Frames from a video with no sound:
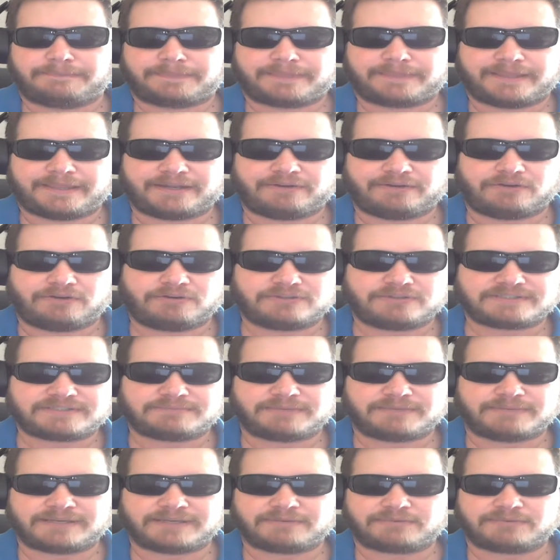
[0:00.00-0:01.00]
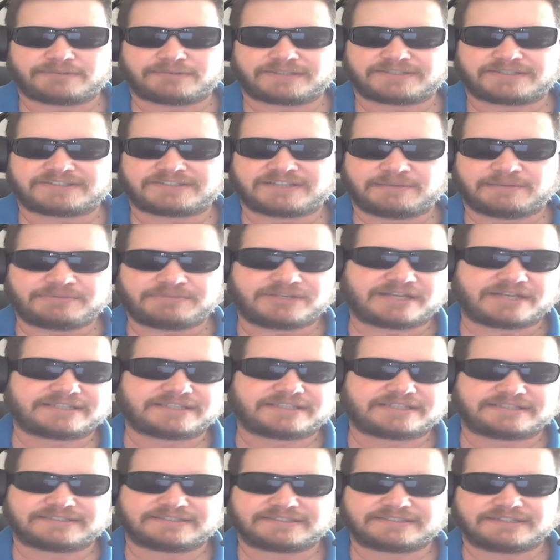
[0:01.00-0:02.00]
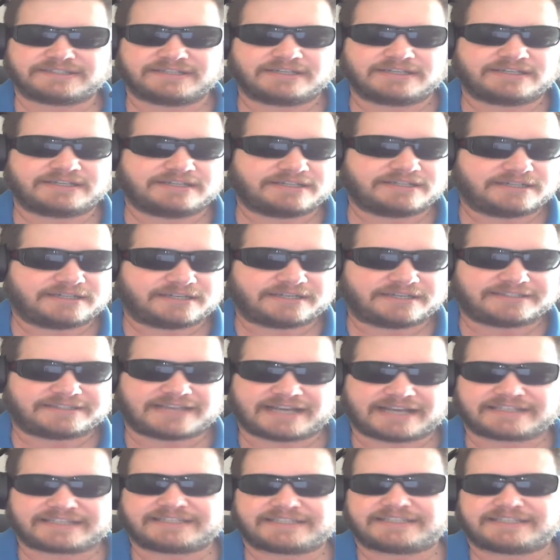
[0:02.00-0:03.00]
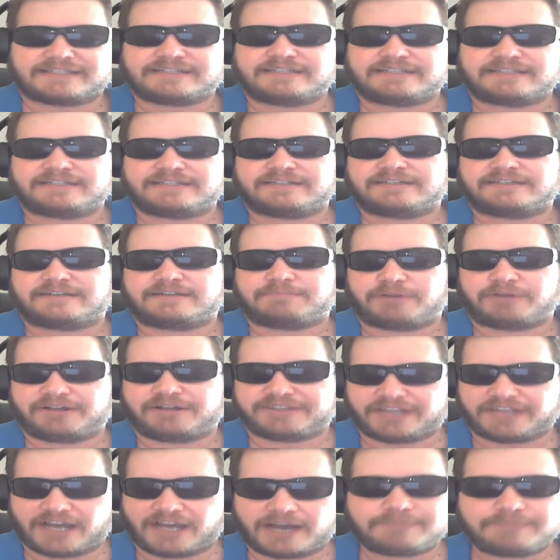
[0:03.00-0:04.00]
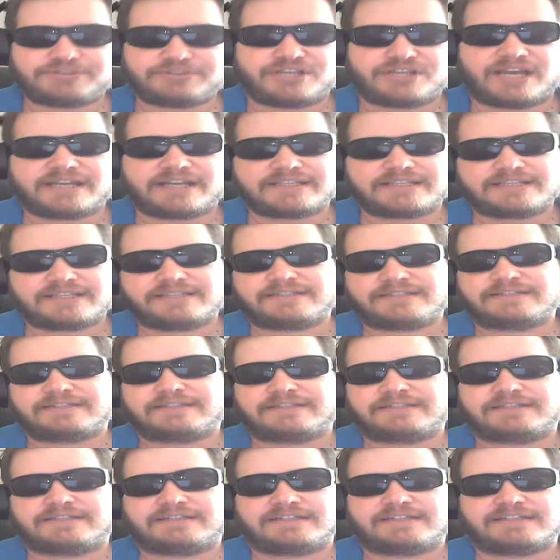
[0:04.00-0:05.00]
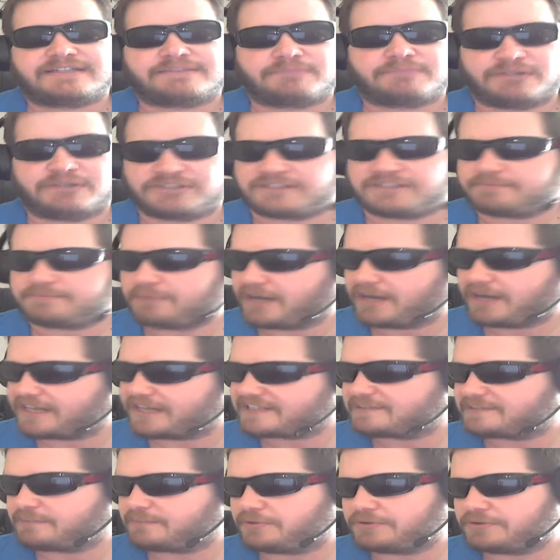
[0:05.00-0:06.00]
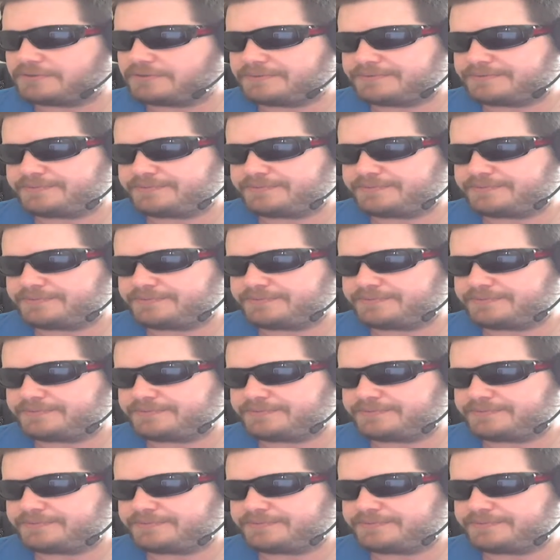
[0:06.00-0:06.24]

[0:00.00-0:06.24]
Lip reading: You know, always make it where the subject is acting upon the object as much as possible.